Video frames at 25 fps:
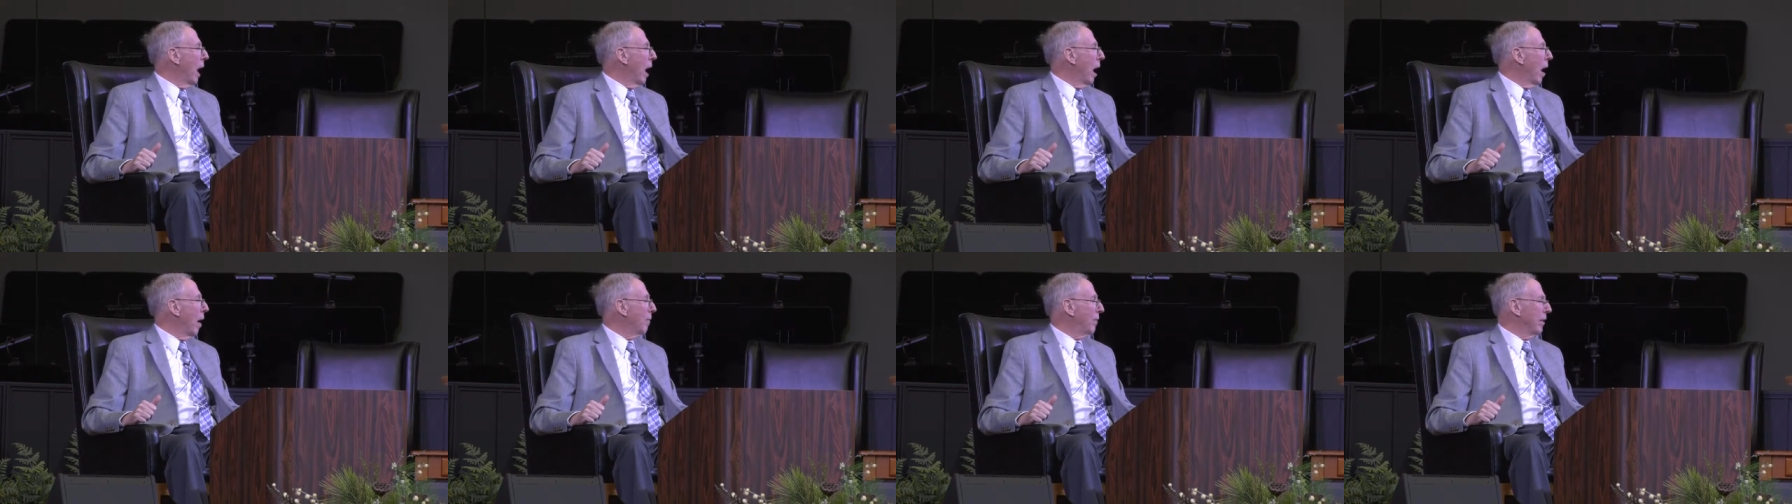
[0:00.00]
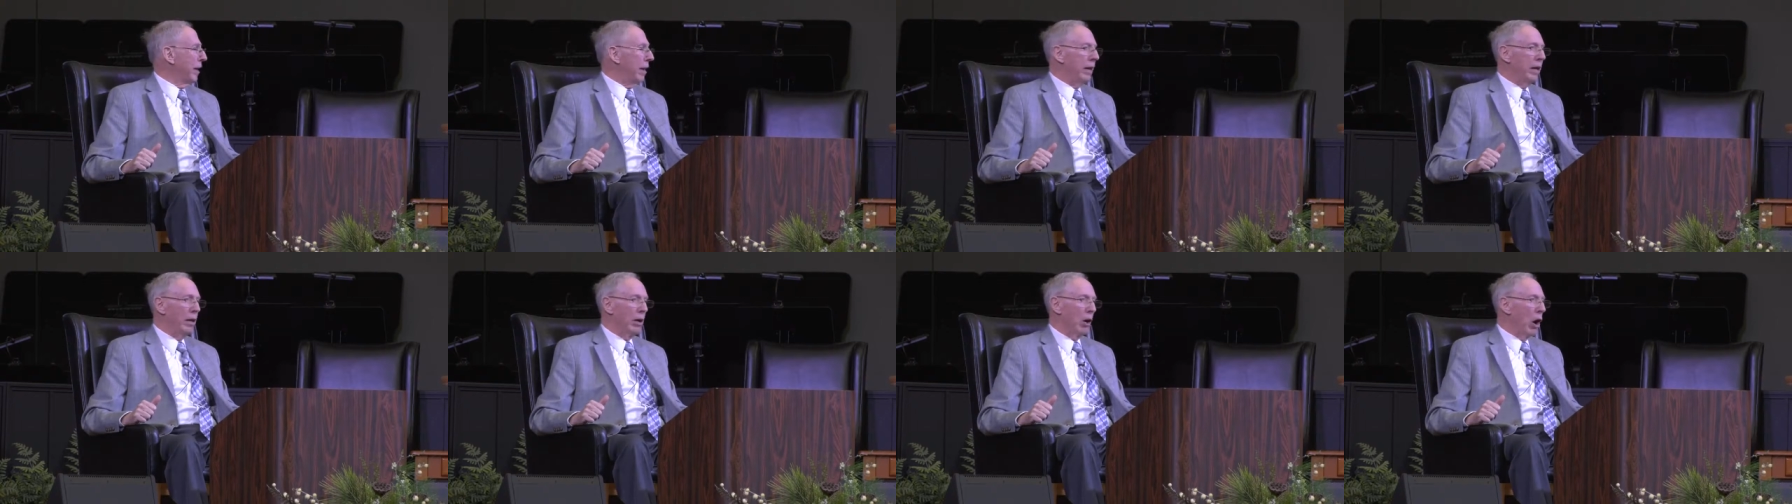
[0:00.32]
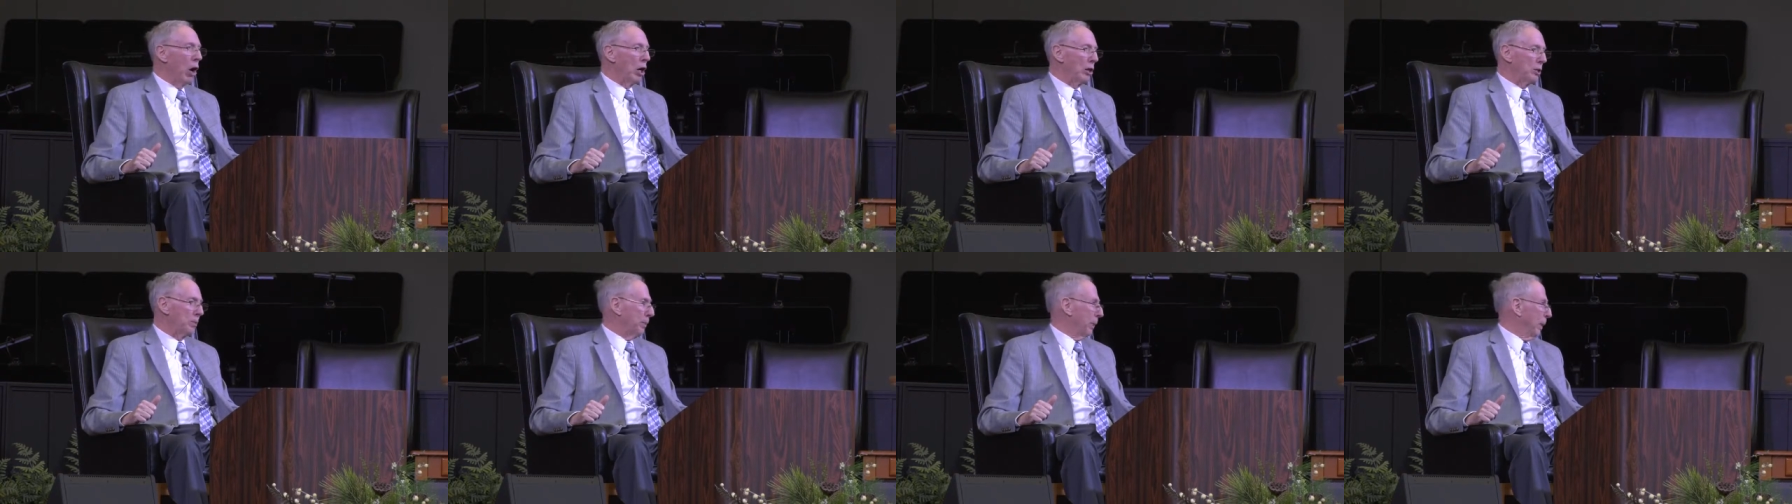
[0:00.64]
of any
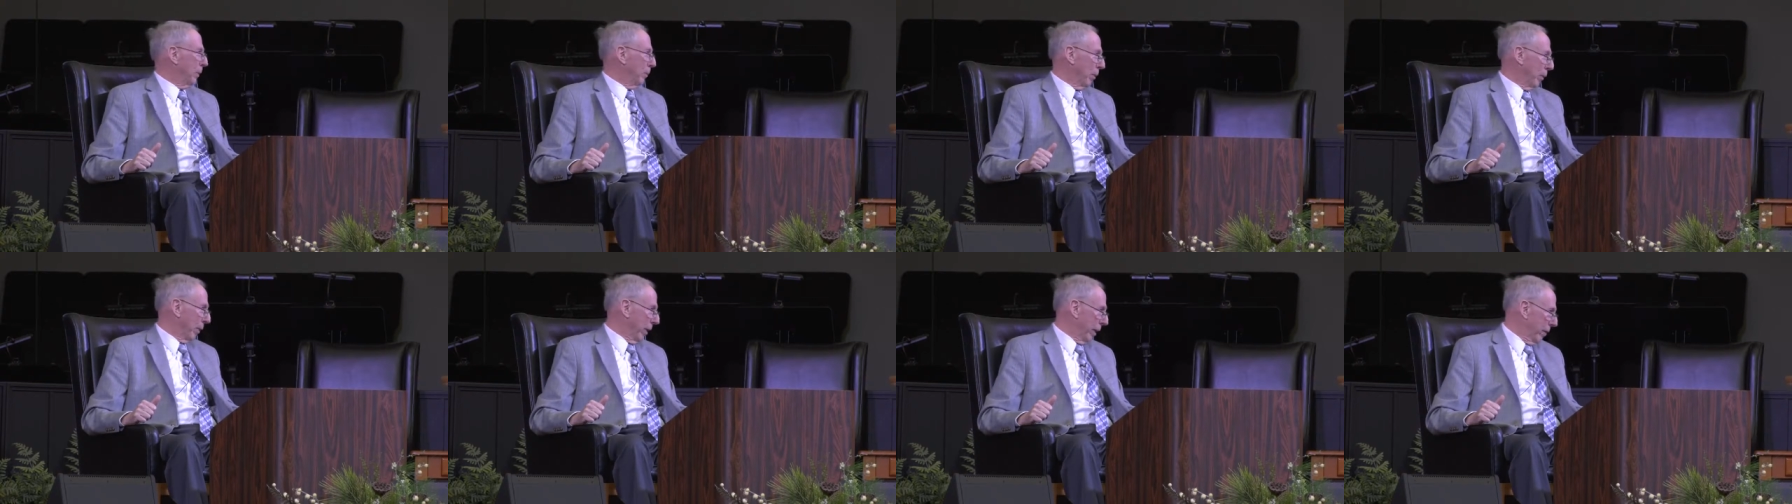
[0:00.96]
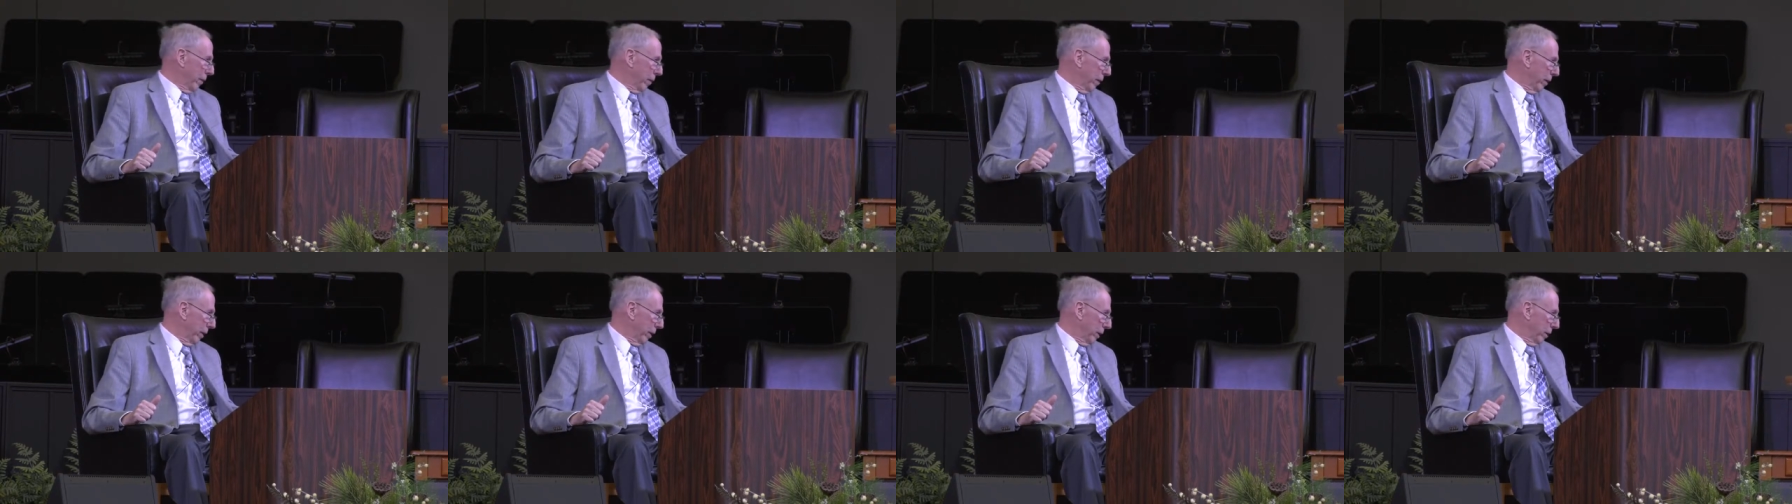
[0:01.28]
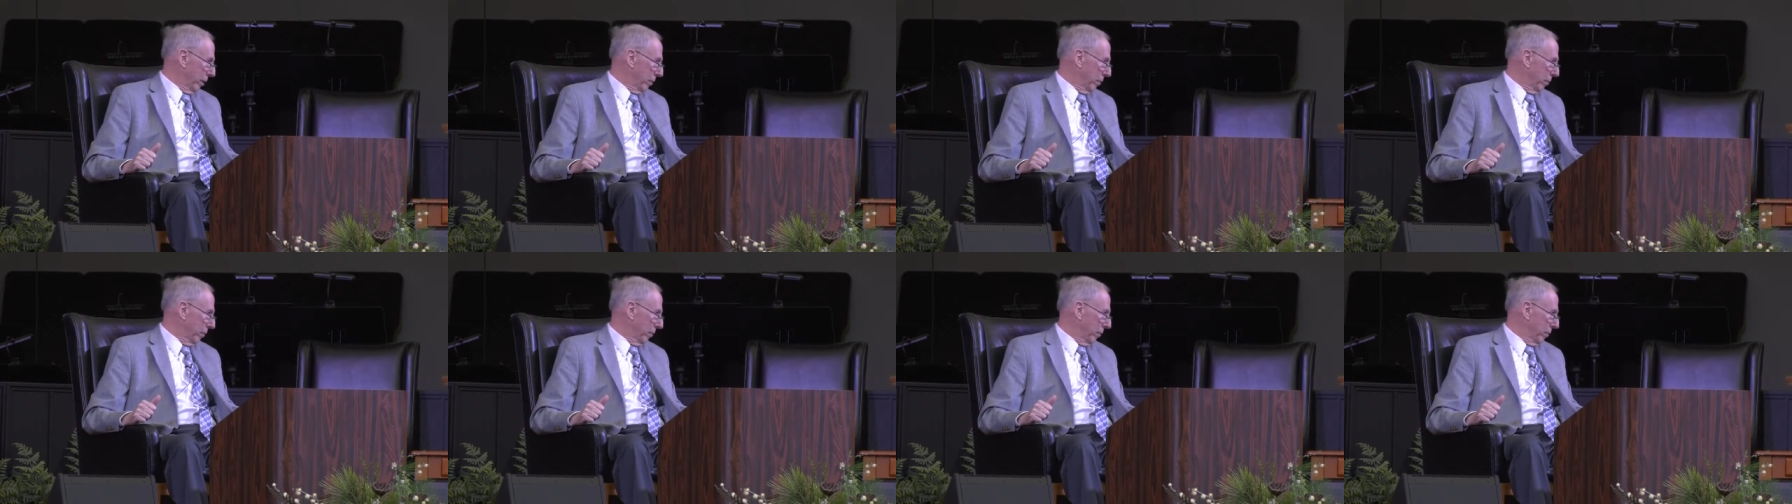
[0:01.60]
lost people that are
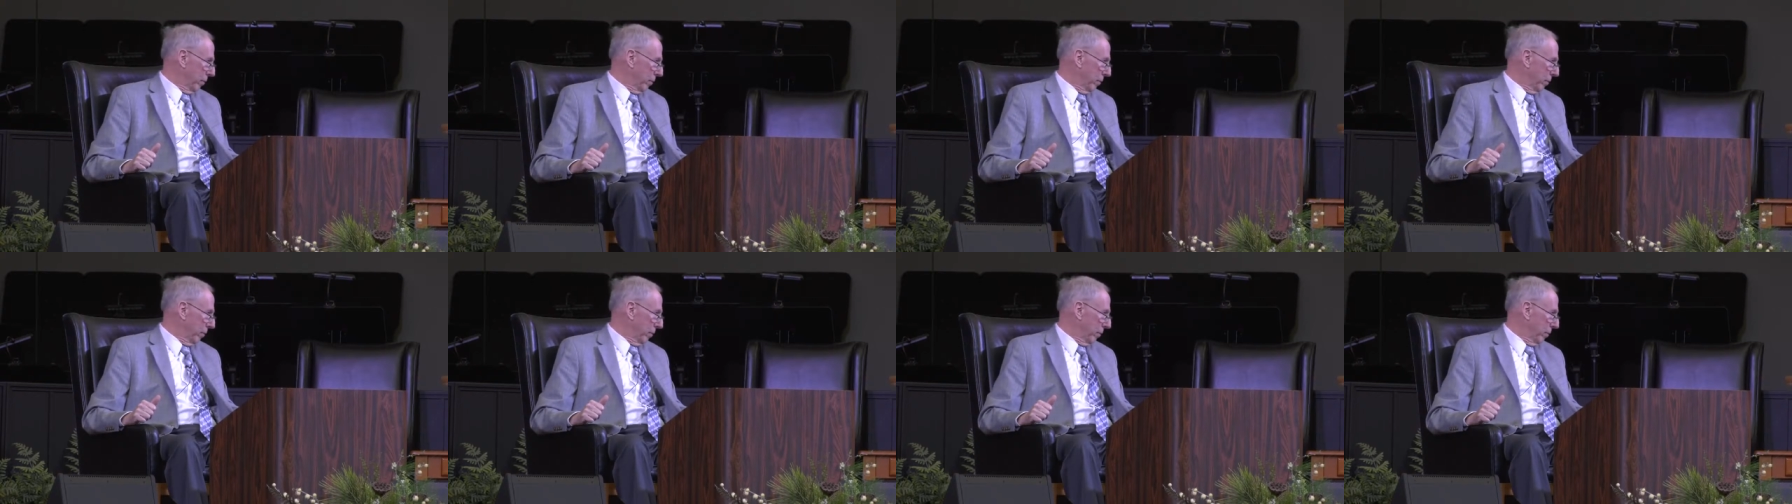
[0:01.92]
here.